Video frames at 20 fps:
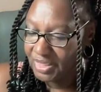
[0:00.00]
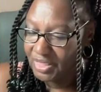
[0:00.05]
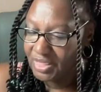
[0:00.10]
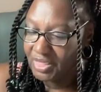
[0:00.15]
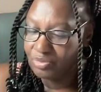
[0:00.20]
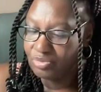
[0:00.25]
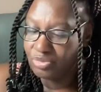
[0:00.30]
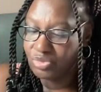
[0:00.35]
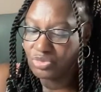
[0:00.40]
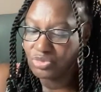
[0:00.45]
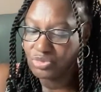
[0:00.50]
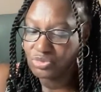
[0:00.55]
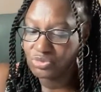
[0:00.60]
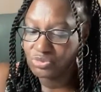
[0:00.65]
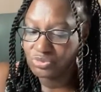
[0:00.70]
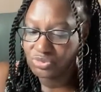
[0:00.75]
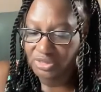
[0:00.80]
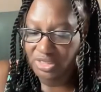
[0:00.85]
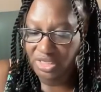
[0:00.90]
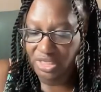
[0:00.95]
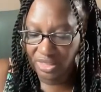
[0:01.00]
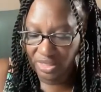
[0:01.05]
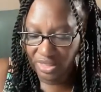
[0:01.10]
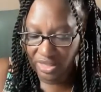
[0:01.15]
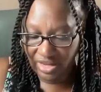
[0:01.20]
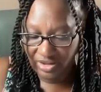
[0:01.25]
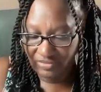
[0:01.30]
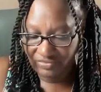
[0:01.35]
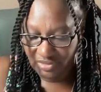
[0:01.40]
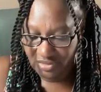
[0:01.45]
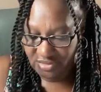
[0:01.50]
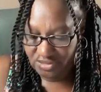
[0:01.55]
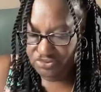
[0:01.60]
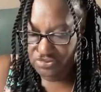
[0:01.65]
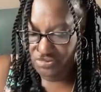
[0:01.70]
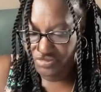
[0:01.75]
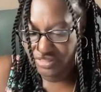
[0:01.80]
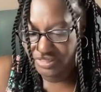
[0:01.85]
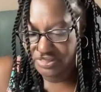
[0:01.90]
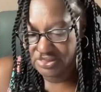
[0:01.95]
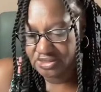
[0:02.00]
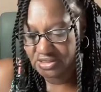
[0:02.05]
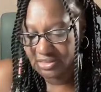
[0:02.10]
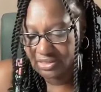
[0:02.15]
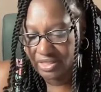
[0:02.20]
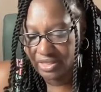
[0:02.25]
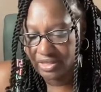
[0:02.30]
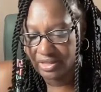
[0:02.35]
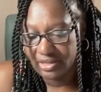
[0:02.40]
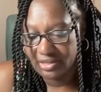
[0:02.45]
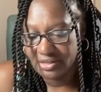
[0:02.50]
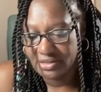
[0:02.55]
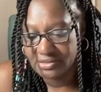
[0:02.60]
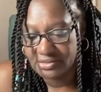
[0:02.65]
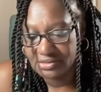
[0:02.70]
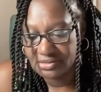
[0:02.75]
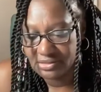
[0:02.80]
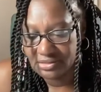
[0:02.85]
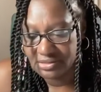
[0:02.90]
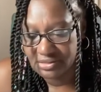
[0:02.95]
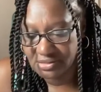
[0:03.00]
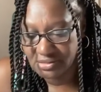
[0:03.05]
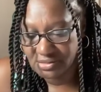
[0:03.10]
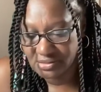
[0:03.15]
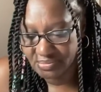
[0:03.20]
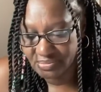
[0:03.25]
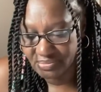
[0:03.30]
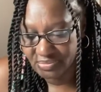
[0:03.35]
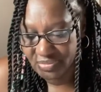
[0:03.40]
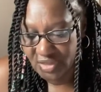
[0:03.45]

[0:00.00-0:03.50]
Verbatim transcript: Hebrews 11 30 says,